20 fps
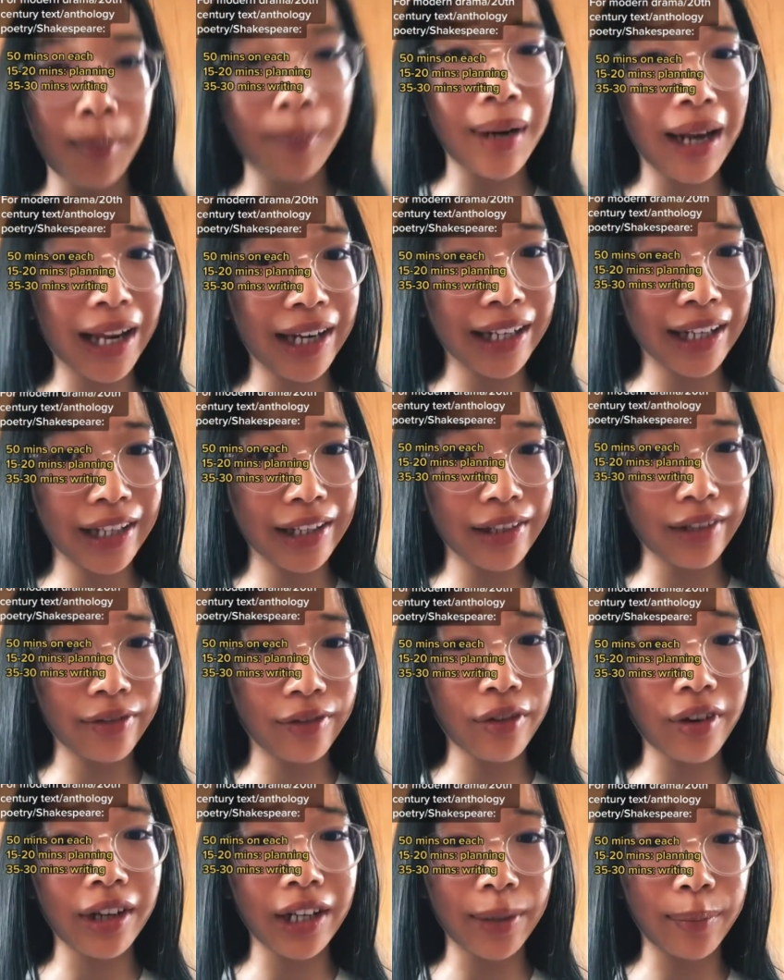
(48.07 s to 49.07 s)
Planning is
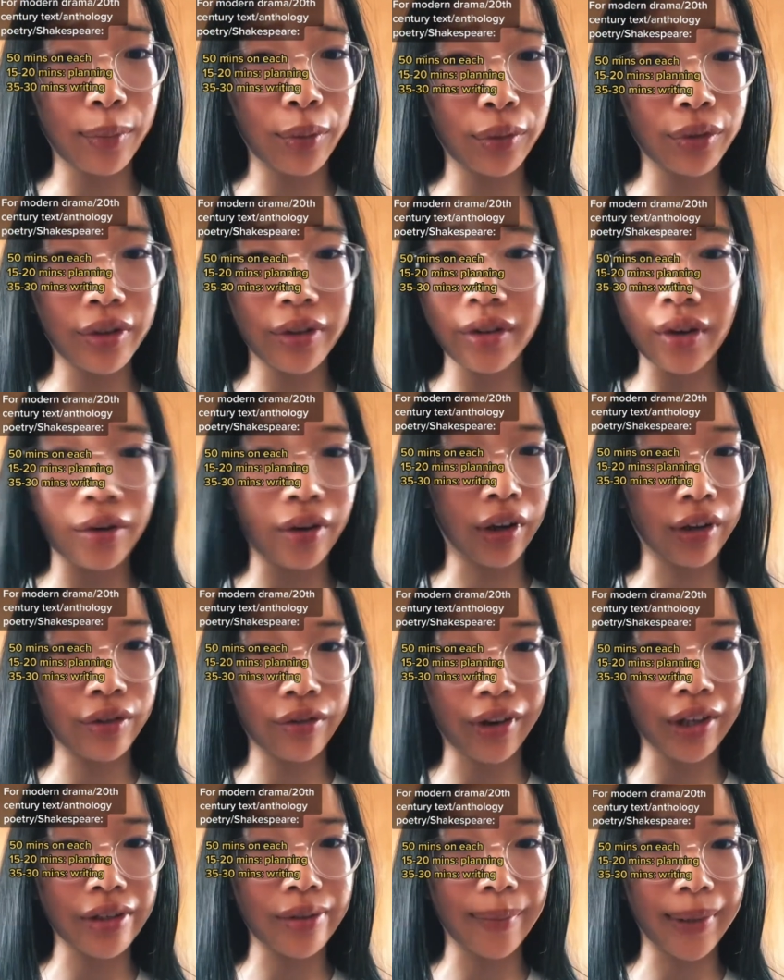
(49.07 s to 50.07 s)
really important, don't
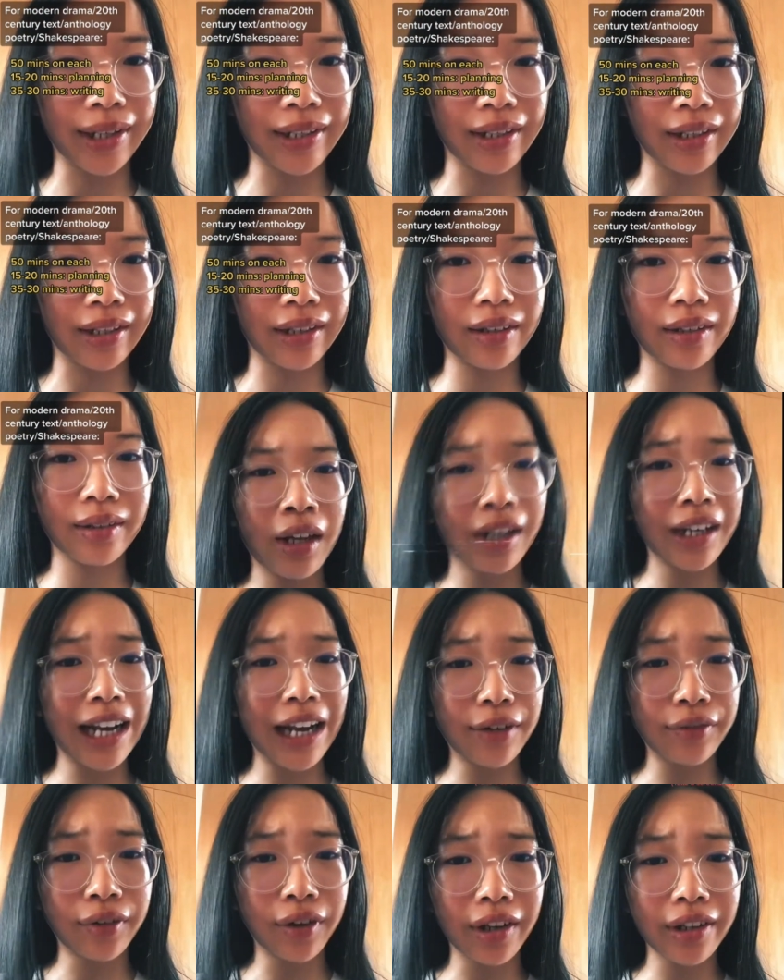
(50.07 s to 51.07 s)
underestimate it.
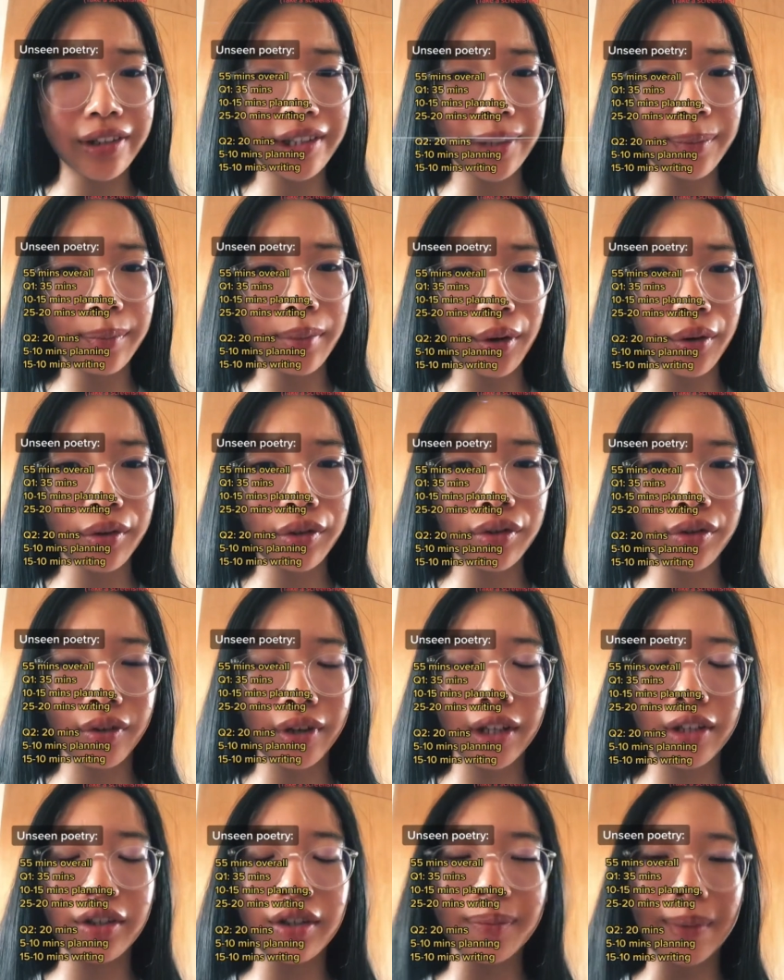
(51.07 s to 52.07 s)
Now for unseen
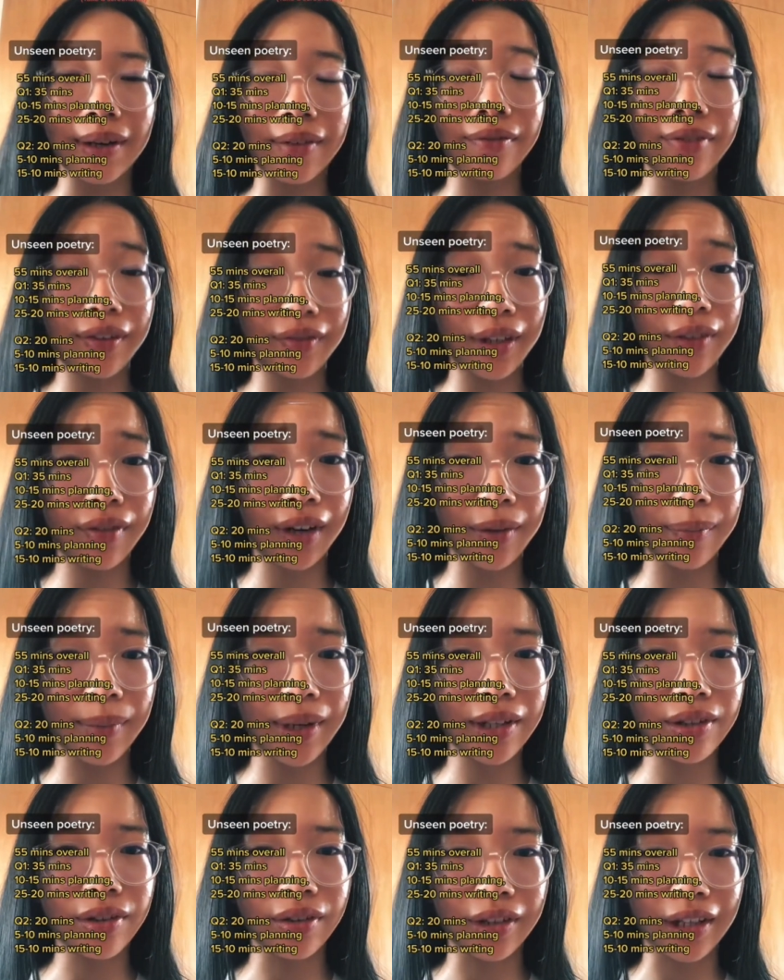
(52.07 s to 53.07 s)
poetry, you spend 55
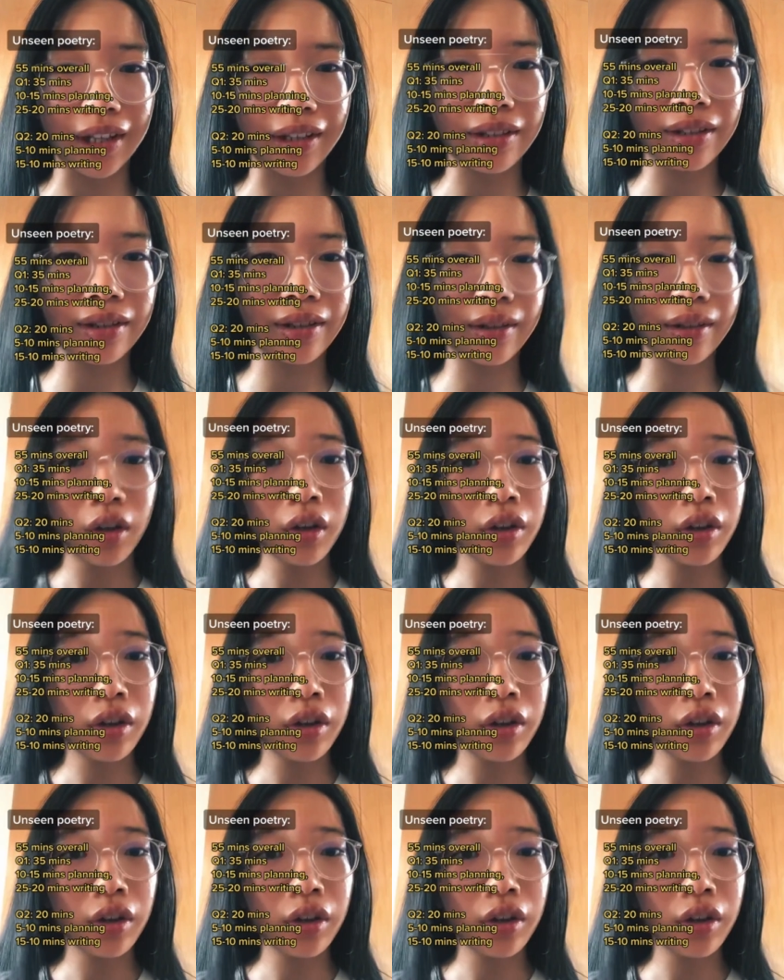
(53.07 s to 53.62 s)
minutes on this.